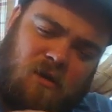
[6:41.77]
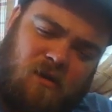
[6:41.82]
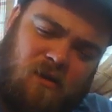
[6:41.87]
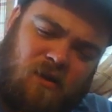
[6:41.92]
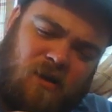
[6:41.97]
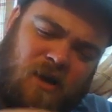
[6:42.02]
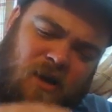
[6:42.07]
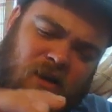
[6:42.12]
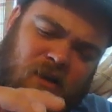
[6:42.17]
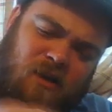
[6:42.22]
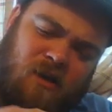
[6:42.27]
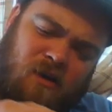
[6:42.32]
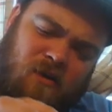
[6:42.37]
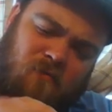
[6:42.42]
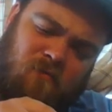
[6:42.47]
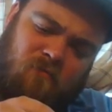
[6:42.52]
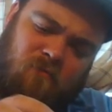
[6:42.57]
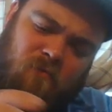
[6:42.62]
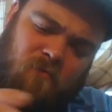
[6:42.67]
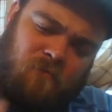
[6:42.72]
it kind of got
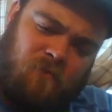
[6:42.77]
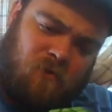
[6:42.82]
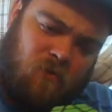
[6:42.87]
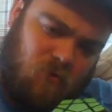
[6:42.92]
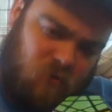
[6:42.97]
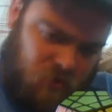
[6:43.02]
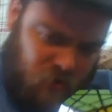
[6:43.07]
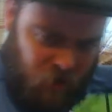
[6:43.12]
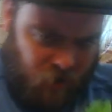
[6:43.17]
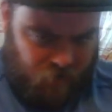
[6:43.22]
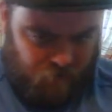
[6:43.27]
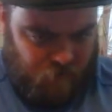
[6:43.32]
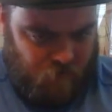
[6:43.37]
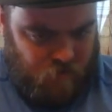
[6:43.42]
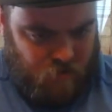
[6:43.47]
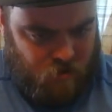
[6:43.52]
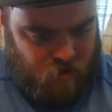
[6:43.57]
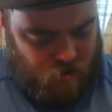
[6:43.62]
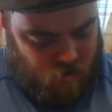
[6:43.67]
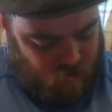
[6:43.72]
confusing after
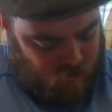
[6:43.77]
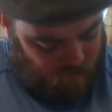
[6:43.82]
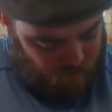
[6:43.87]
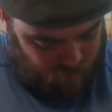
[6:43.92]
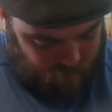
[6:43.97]
that.